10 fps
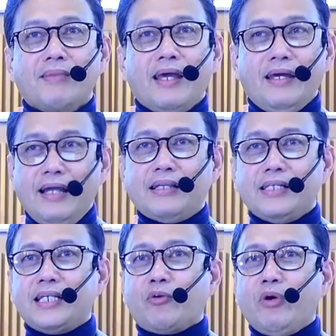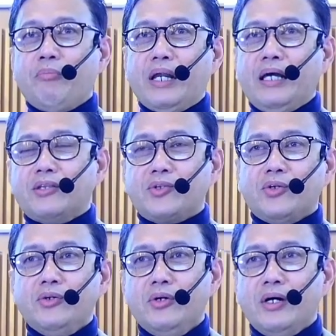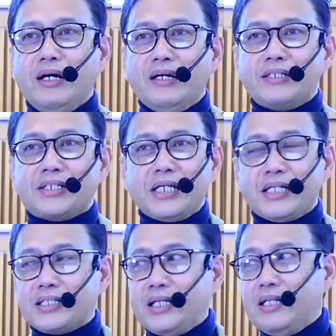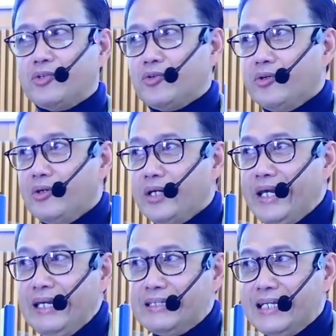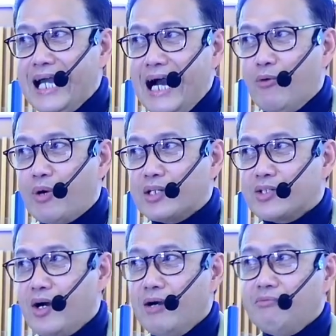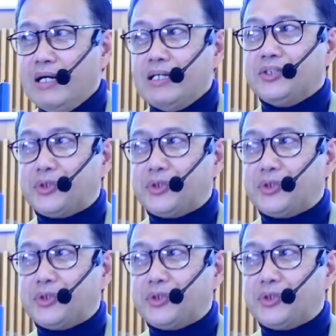And that is equivalent to 16 to 18 hours of